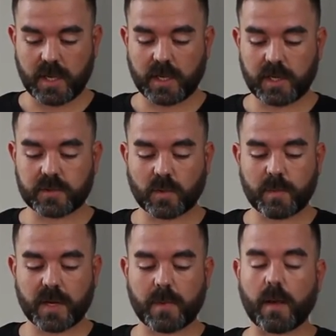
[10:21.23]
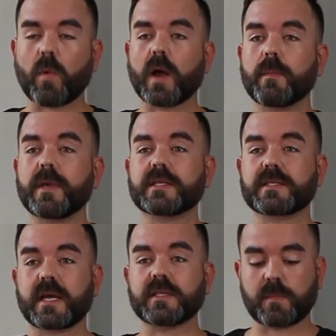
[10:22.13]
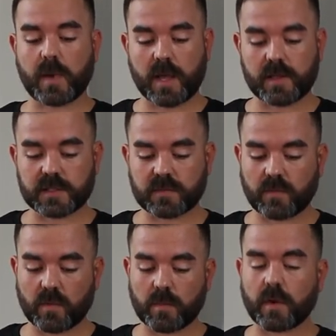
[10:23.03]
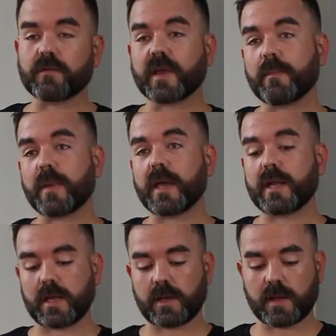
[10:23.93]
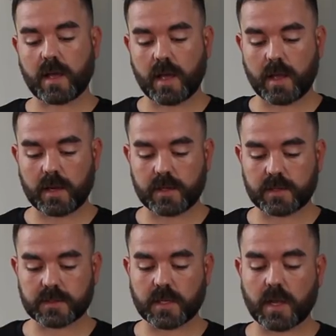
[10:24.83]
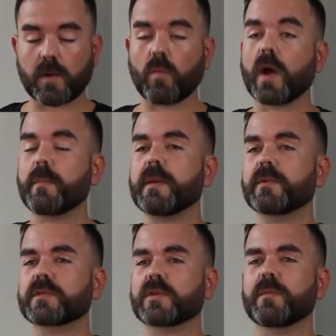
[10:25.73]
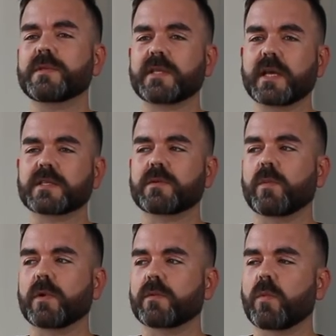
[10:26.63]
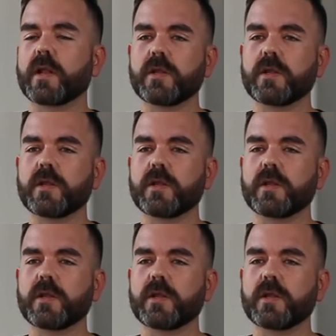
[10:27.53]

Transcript: Can you talk a bit about why PETA stands by this form of campaigning and, and why people are so obsessed with why